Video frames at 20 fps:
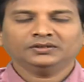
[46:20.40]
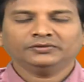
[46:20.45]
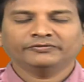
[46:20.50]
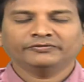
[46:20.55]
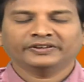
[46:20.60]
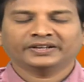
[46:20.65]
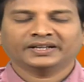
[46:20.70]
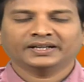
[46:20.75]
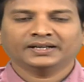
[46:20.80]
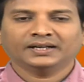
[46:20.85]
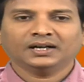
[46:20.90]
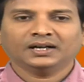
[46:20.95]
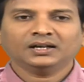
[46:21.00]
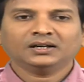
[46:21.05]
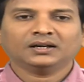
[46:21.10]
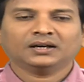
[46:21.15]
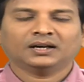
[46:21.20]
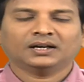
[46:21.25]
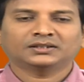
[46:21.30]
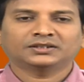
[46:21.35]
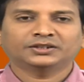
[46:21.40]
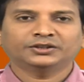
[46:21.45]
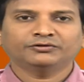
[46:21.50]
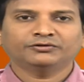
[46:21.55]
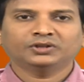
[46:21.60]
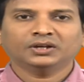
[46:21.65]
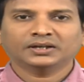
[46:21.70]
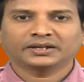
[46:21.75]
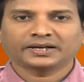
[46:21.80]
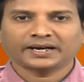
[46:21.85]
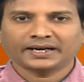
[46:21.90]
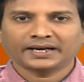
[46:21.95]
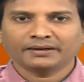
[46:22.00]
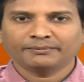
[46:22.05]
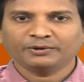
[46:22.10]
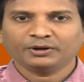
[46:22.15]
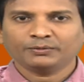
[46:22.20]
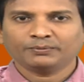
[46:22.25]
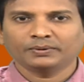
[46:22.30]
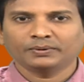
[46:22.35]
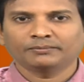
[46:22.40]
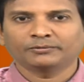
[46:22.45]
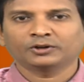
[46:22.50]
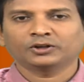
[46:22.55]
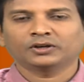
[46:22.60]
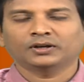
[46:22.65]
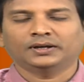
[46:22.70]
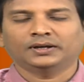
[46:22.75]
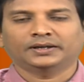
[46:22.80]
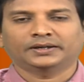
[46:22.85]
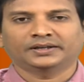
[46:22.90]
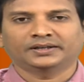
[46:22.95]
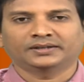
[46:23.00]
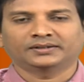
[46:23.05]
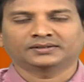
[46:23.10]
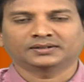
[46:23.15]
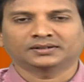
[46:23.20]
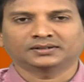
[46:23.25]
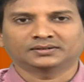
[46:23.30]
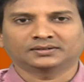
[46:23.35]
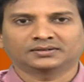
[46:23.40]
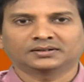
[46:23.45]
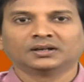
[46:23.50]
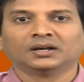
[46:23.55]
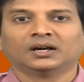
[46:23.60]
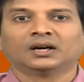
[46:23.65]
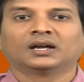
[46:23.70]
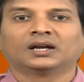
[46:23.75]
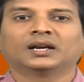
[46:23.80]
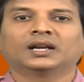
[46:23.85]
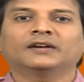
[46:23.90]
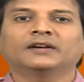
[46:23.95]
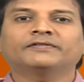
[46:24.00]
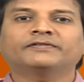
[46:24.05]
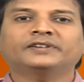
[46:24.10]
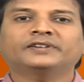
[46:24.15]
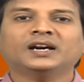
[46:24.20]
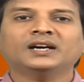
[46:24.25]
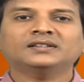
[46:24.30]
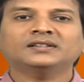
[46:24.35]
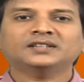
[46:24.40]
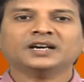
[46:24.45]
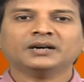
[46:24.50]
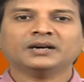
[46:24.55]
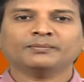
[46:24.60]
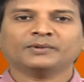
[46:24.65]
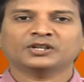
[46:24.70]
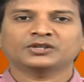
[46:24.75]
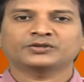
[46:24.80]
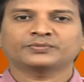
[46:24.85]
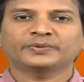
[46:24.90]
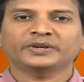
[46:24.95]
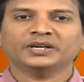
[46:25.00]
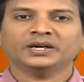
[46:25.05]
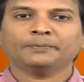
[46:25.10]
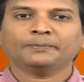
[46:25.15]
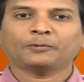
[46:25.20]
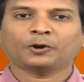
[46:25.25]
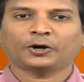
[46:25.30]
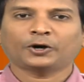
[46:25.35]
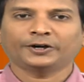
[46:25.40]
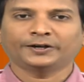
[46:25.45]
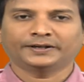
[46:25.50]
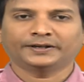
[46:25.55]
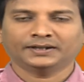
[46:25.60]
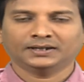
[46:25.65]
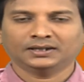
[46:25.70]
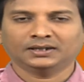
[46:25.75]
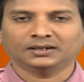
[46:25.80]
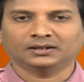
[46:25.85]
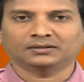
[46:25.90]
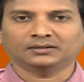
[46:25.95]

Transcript: we cannot achieve the dynamic memory allocations. Left hand side must be a pointer.